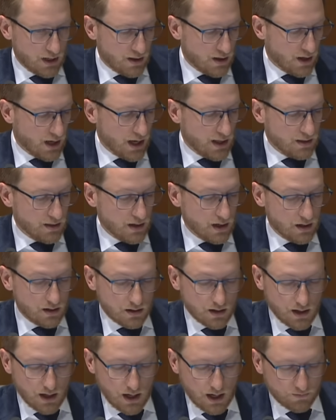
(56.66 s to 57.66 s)
and then
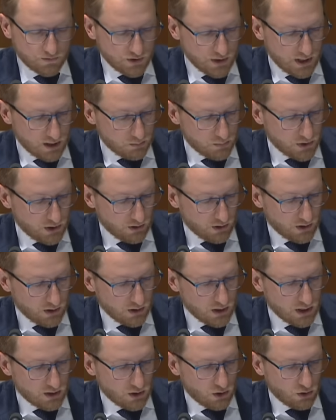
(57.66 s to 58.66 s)
after that period,
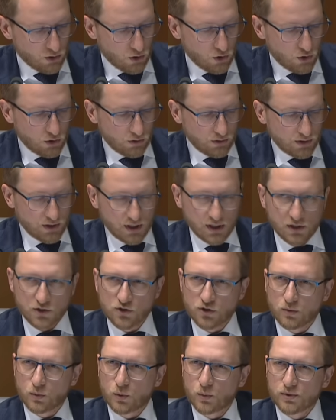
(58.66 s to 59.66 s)
they're no longer in the
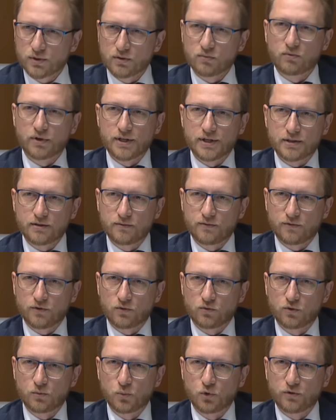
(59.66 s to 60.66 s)
headshot. What was the reason for
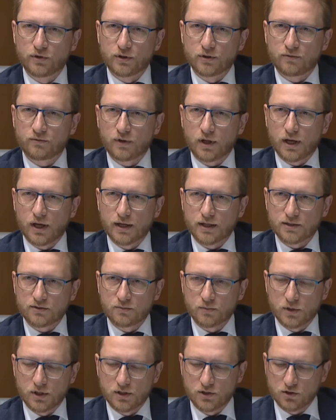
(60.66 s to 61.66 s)
removing the flags
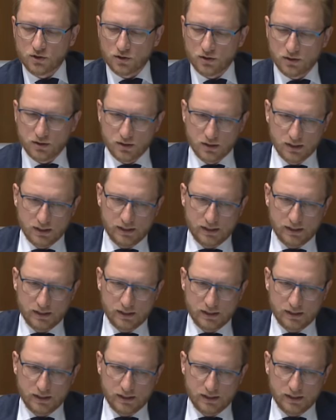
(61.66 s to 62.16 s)
from the headshots?